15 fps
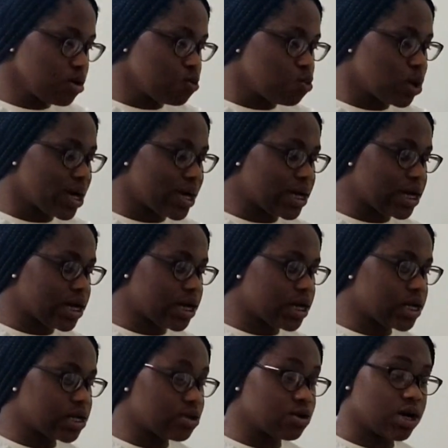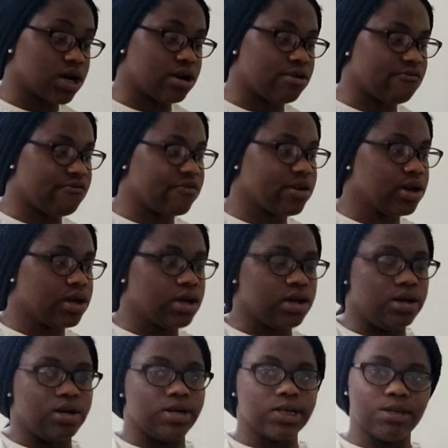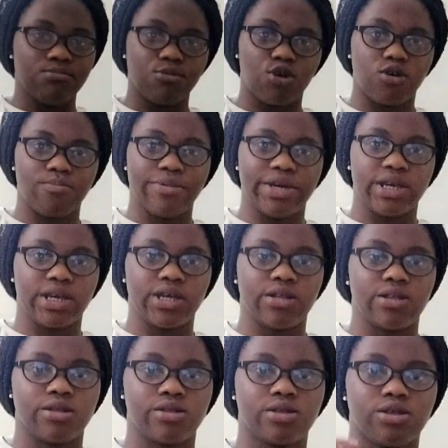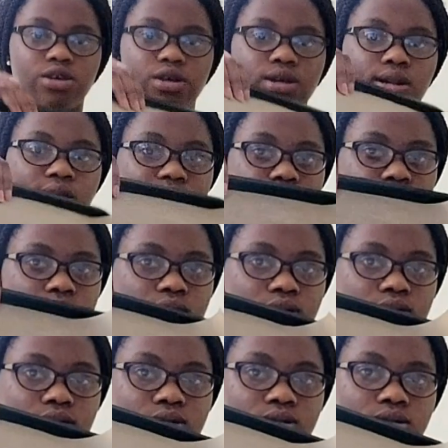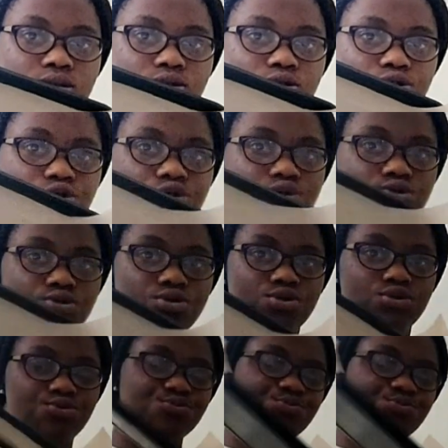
when you have a small baking sheet like this, you should